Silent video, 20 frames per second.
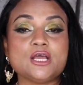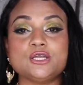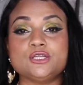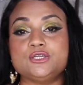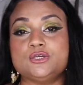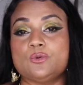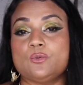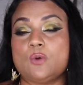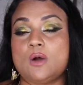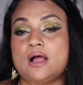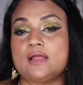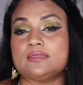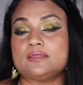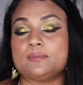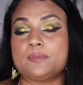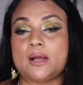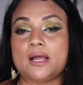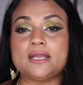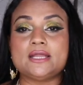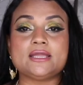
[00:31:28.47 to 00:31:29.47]
Do you want the
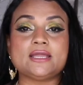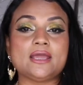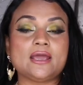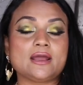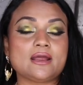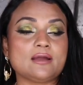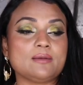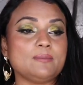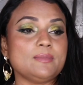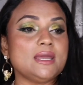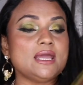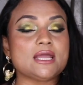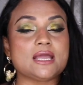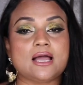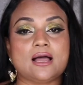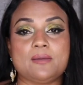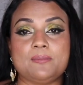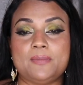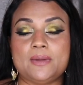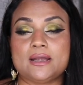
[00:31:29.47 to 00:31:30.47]
body care,
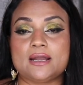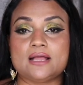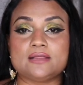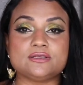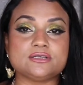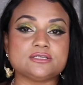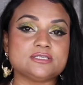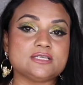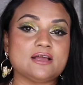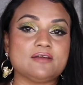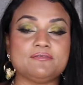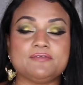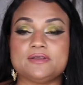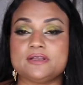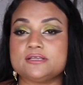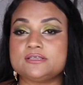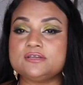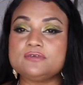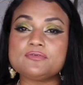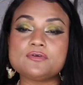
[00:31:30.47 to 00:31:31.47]
makeup and other stuff in
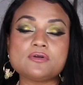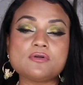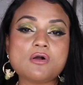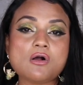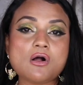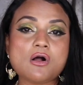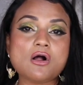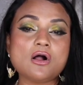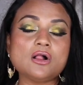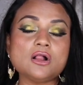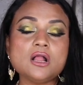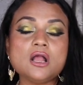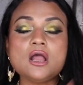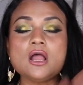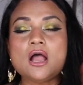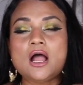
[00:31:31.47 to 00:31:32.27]
a different haul?